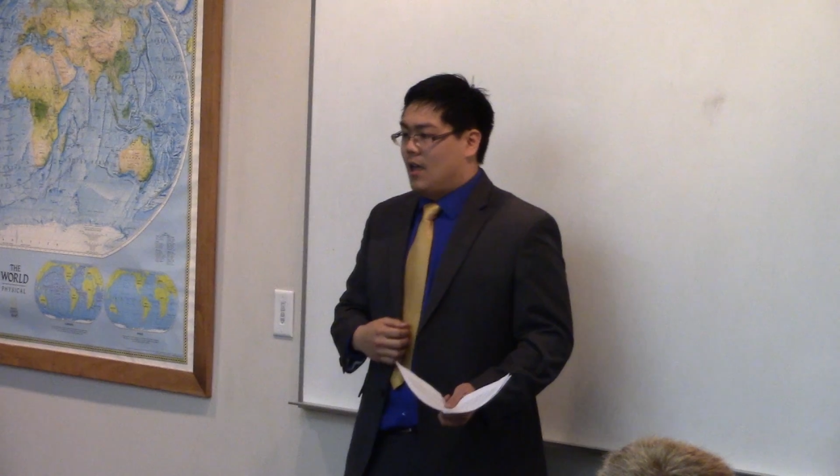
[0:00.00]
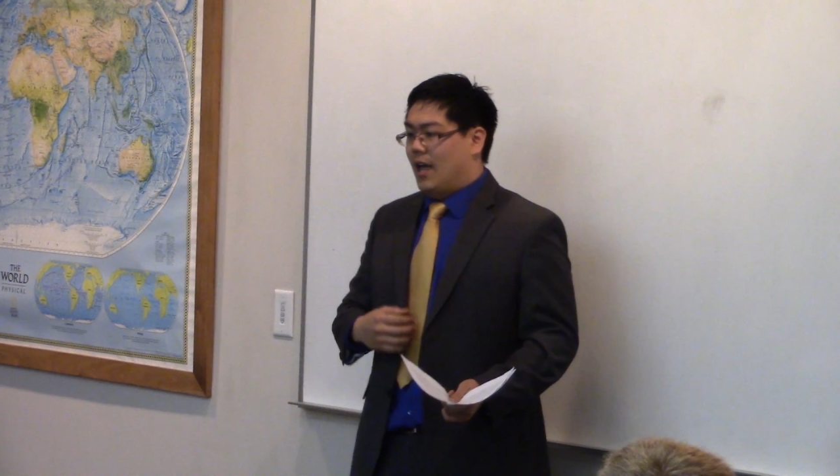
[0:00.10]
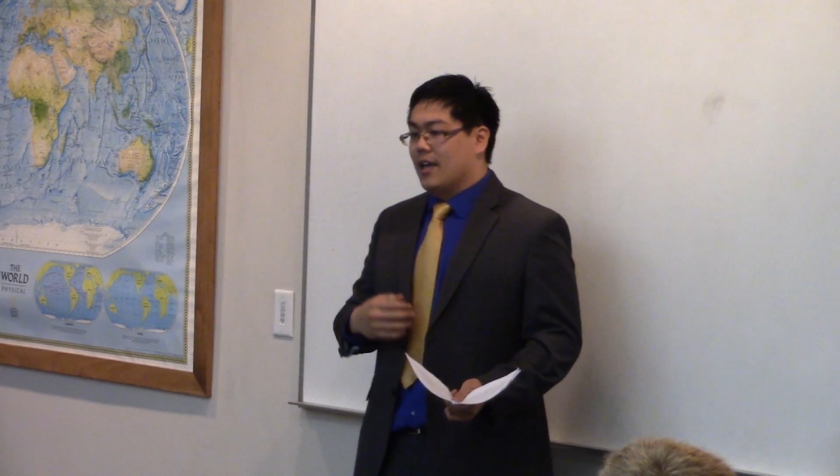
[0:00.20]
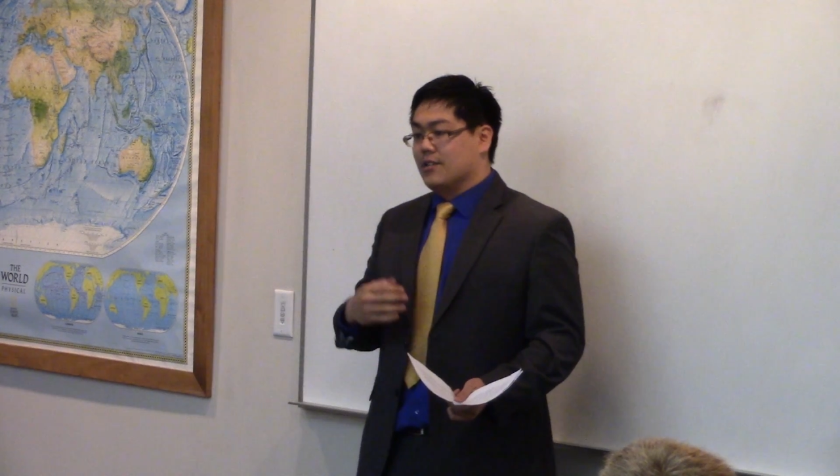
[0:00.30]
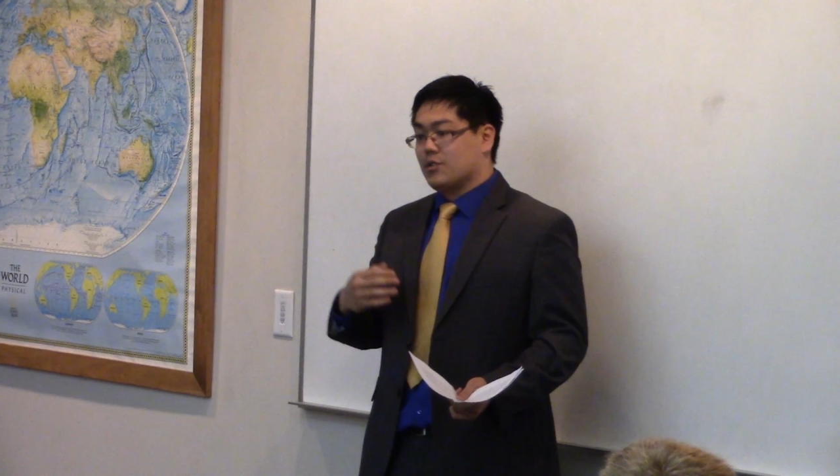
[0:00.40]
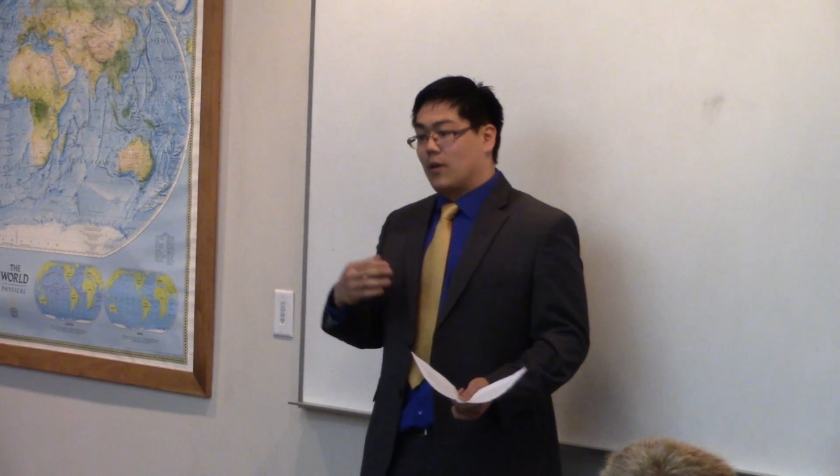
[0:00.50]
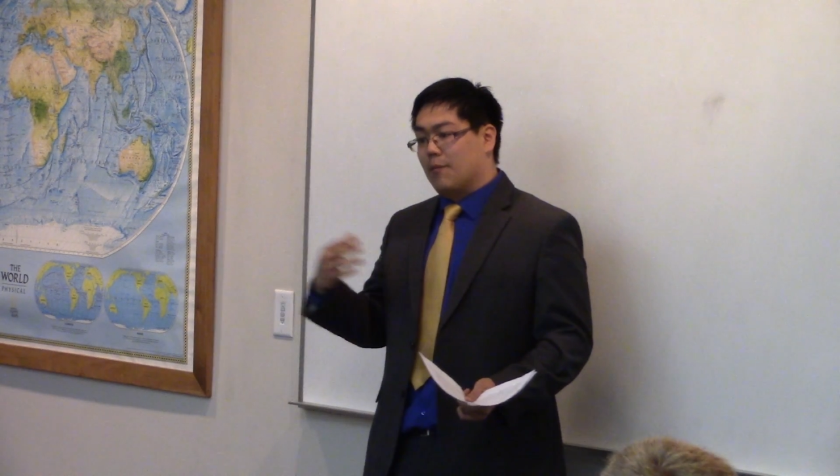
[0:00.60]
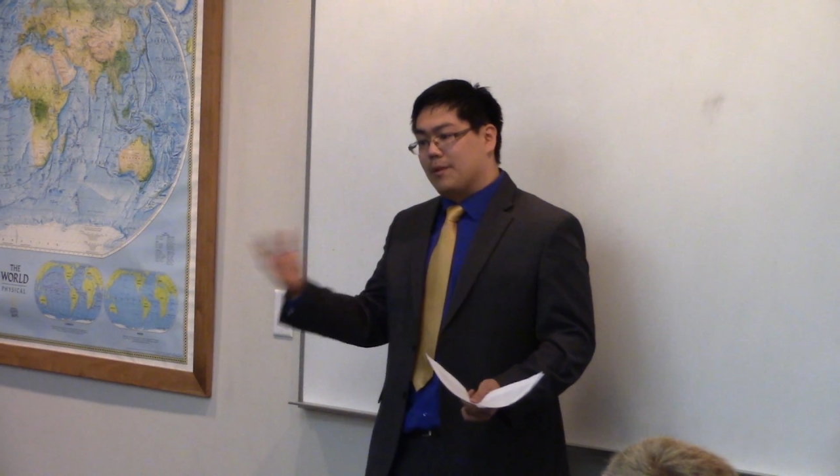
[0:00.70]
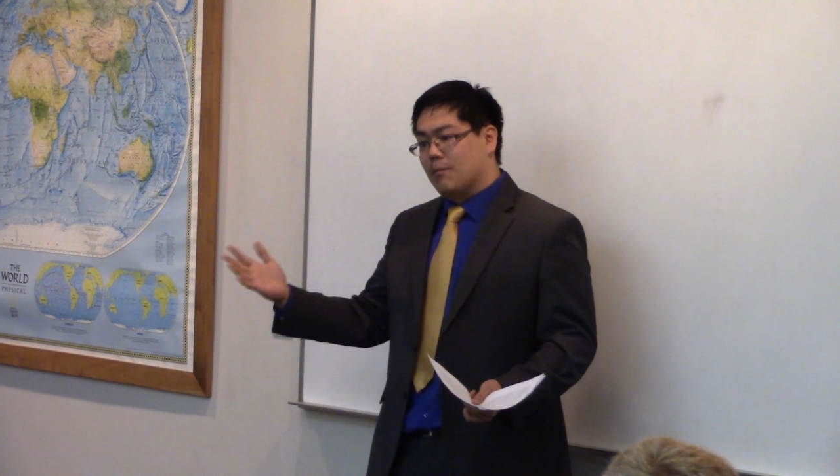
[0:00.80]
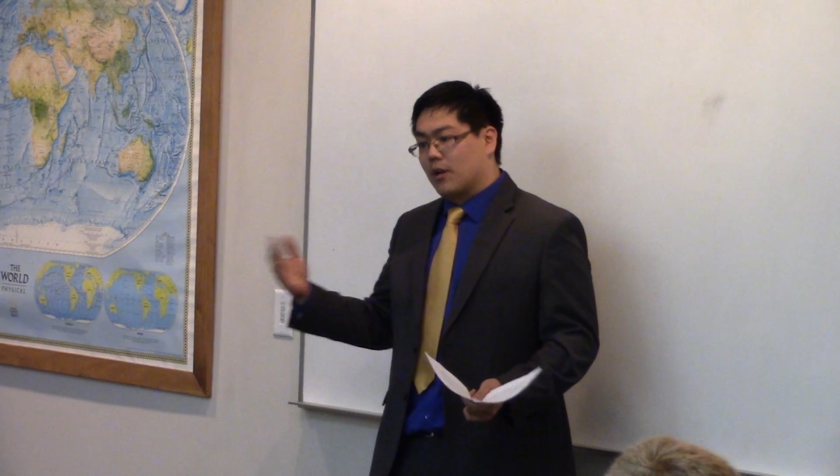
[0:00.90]
And so
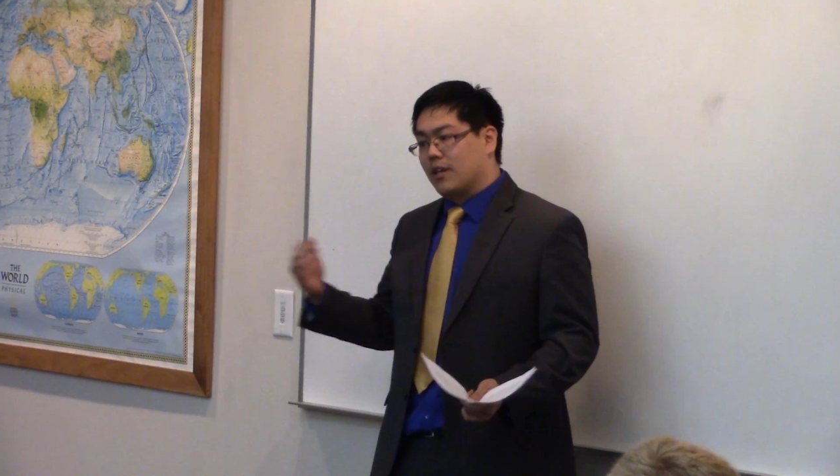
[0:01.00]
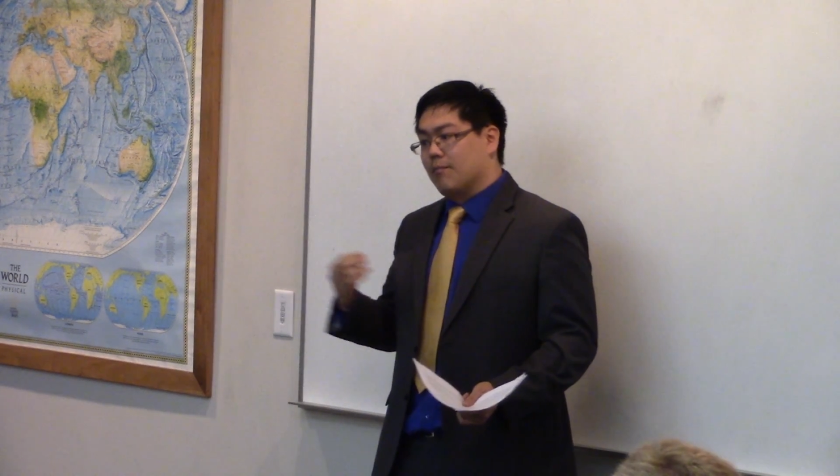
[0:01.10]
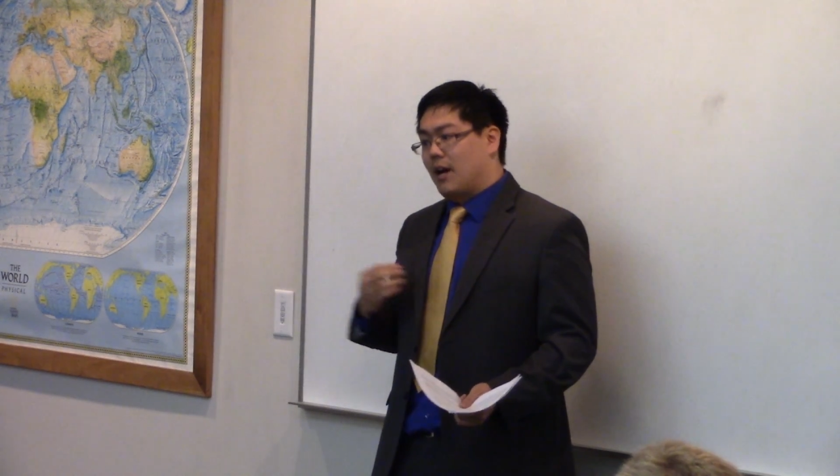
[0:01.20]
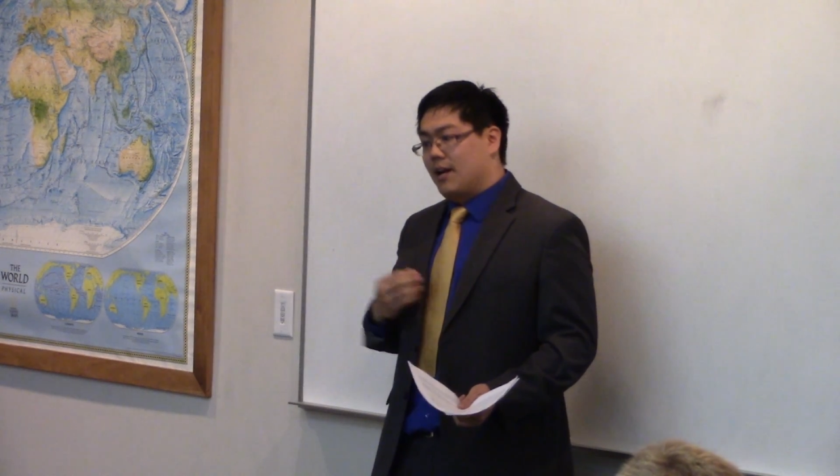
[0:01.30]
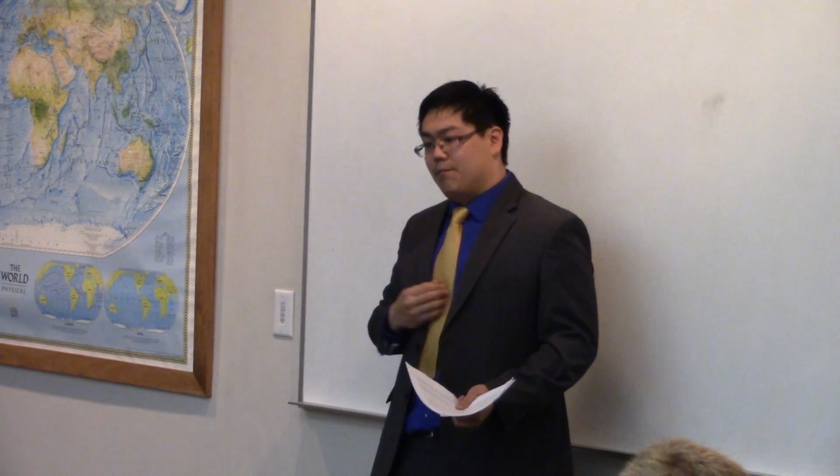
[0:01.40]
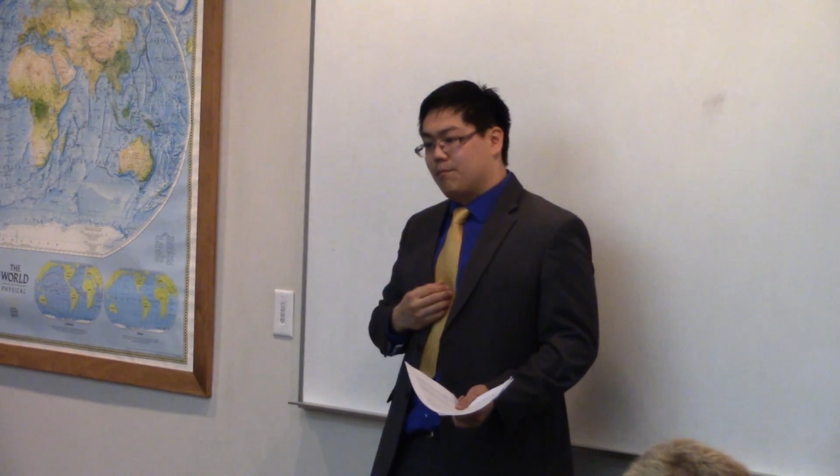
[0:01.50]
I'd be marketing my